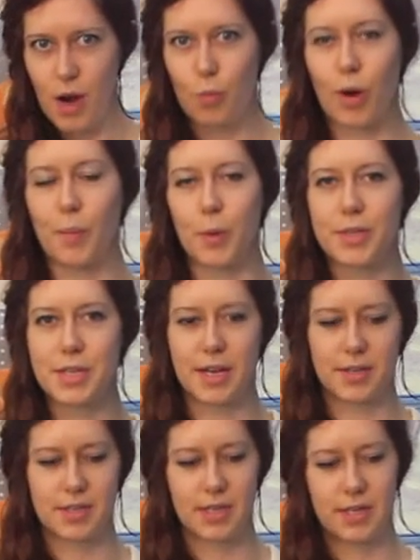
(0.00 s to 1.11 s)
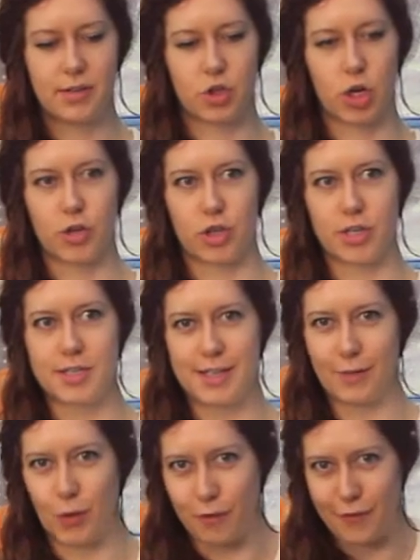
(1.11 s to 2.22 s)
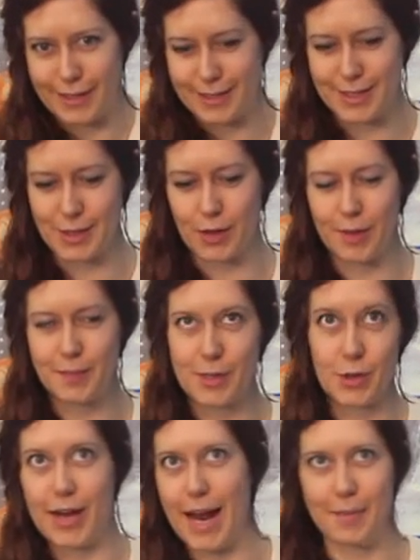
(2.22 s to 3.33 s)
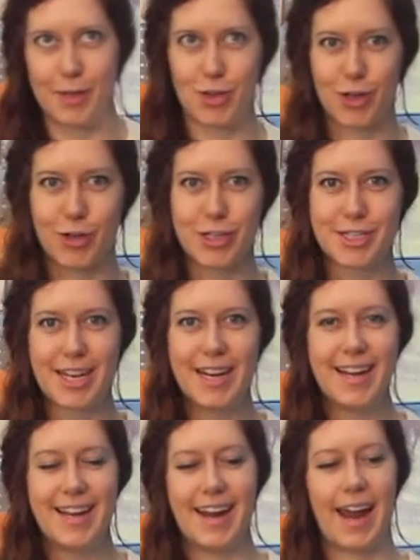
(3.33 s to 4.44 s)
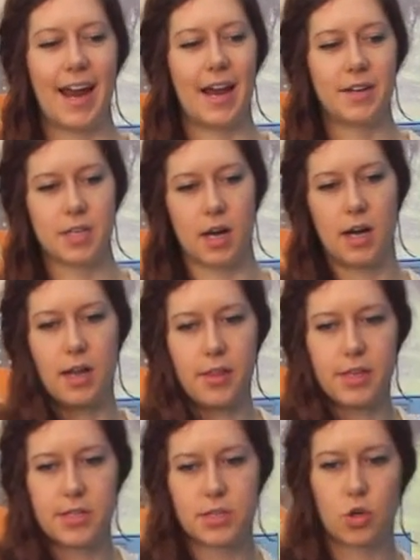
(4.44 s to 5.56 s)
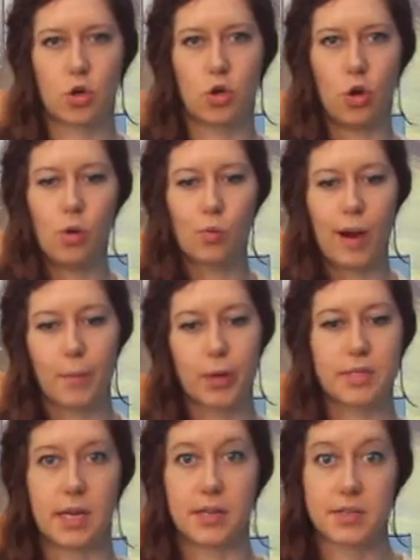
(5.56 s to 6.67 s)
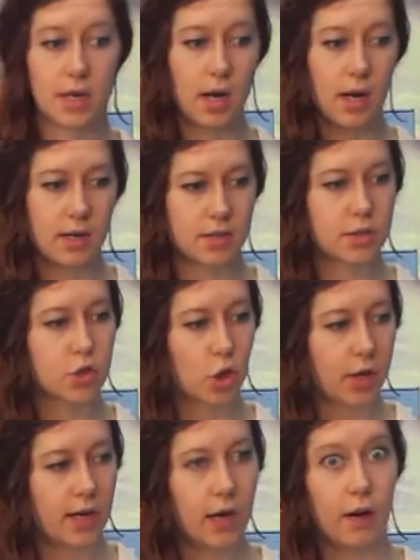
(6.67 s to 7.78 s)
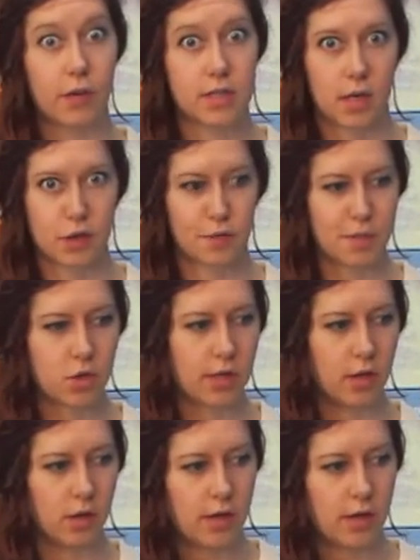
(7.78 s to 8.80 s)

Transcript: represent the charges. They have little faces on them because they're happy charges. And uh, this circle represents a circuit of conductive material.